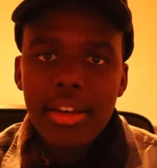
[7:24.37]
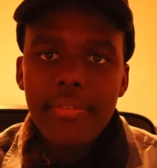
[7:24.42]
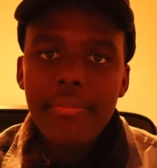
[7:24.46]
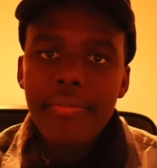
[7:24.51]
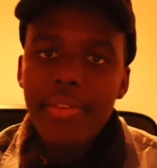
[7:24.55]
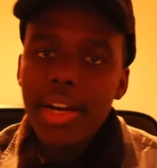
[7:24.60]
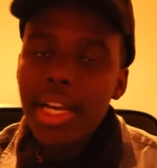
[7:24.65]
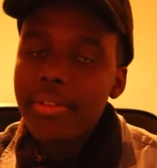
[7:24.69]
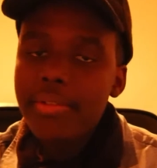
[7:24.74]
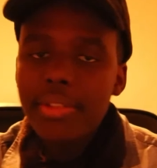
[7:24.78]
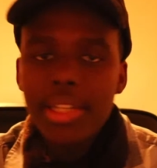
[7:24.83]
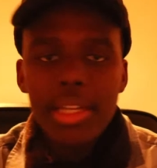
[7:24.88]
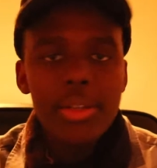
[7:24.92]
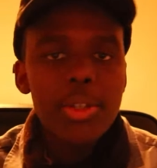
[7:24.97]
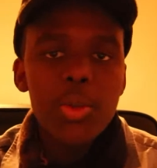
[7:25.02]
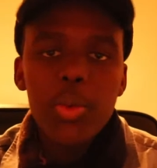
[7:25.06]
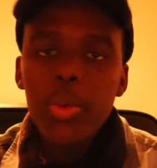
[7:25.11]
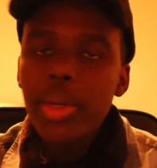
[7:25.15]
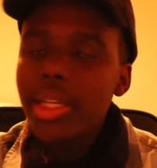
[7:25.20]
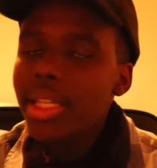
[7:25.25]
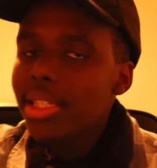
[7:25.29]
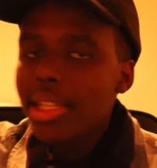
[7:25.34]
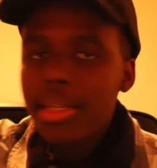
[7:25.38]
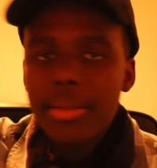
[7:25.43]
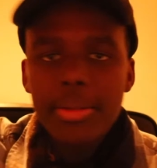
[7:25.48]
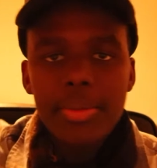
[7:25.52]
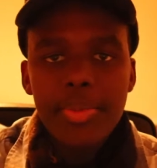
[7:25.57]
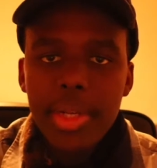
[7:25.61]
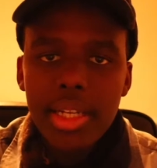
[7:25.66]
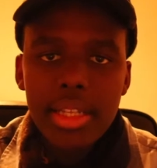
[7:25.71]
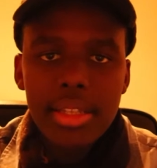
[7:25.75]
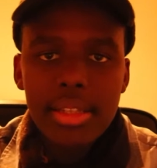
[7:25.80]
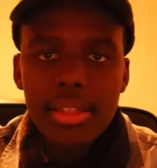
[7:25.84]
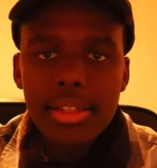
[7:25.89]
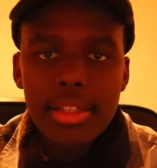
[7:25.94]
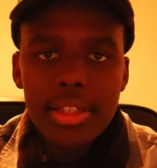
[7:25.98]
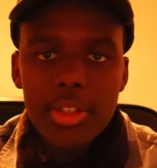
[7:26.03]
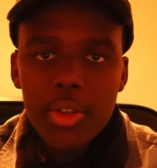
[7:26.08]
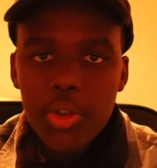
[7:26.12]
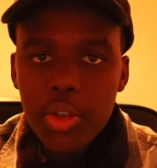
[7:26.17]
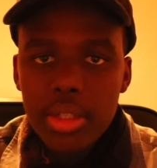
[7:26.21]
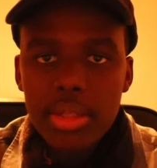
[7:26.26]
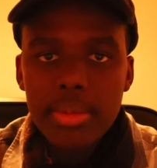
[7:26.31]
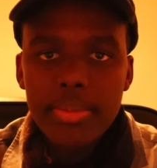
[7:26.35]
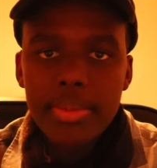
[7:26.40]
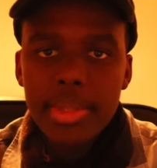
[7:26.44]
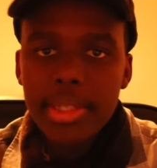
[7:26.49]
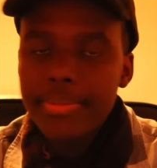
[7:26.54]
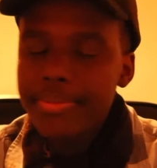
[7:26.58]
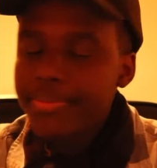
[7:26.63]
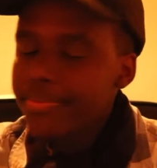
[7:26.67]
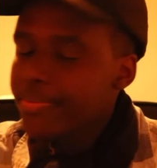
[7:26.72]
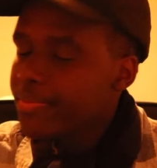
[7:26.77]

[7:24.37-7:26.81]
20 times better than this. Trust me.